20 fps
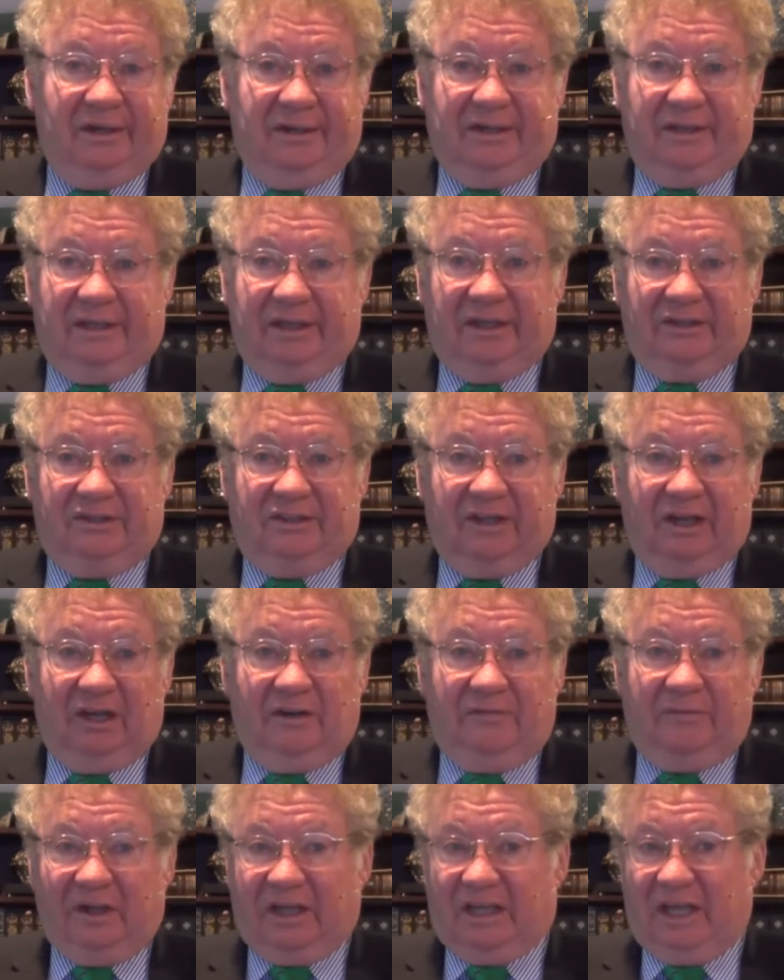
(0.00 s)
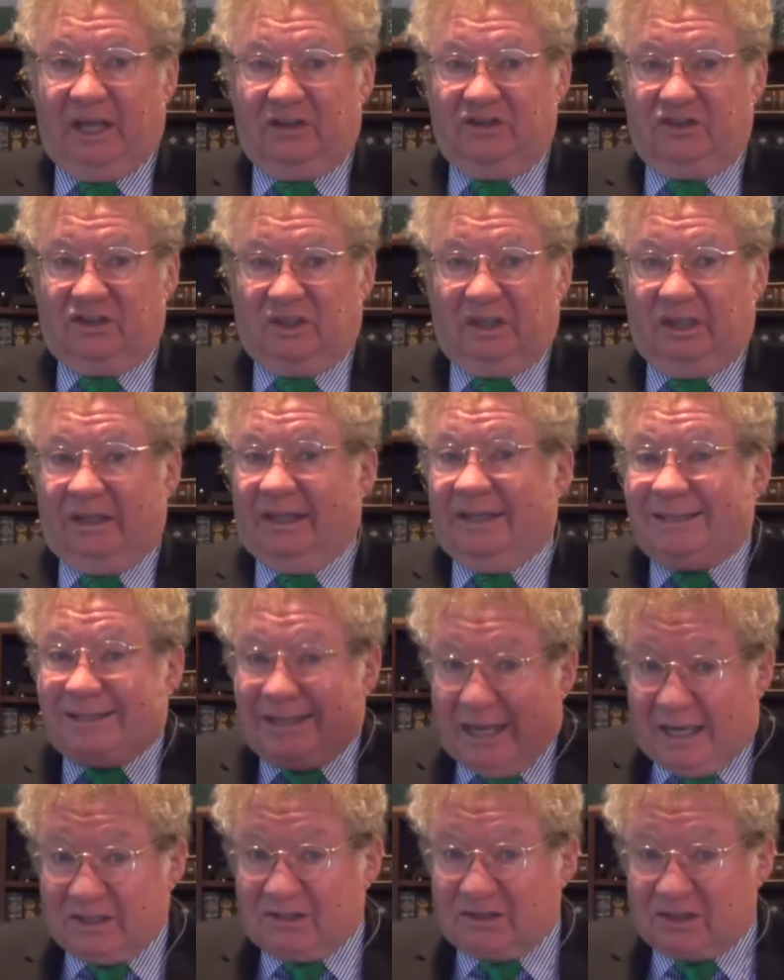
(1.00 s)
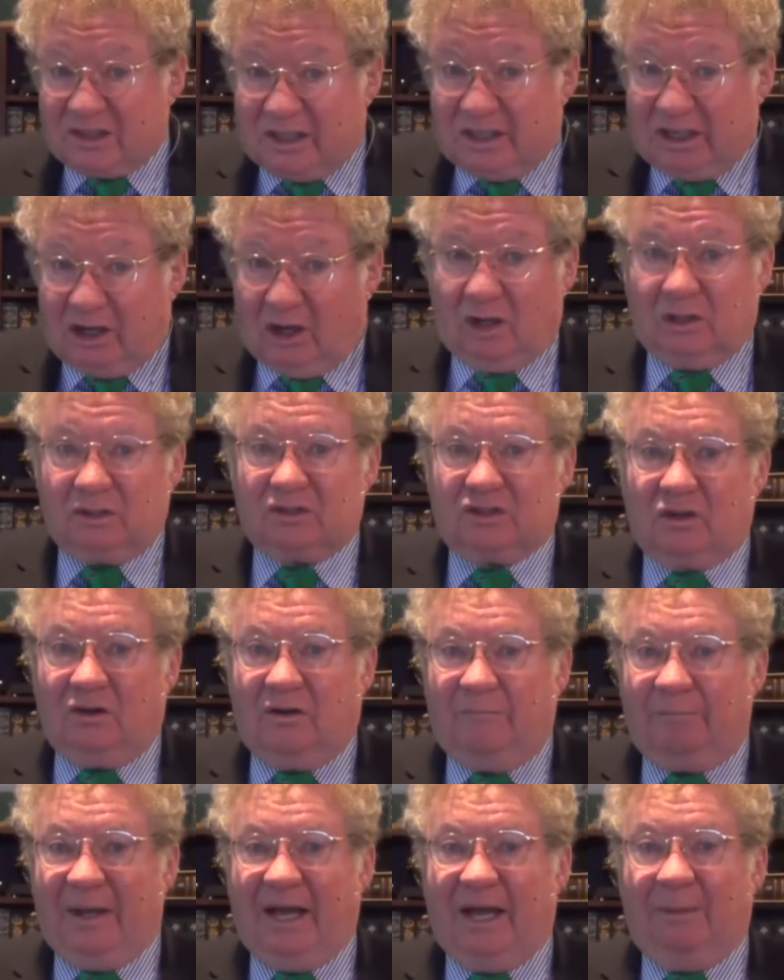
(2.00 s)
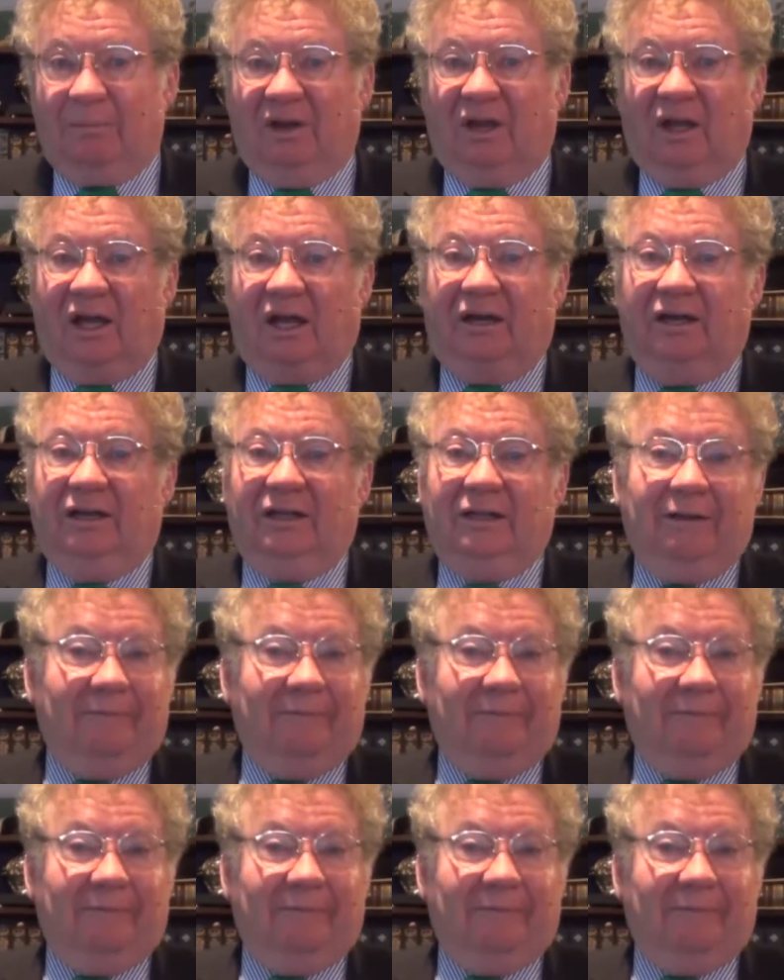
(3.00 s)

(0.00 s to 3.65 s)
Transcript: and the identification and the destiny also of Babylon.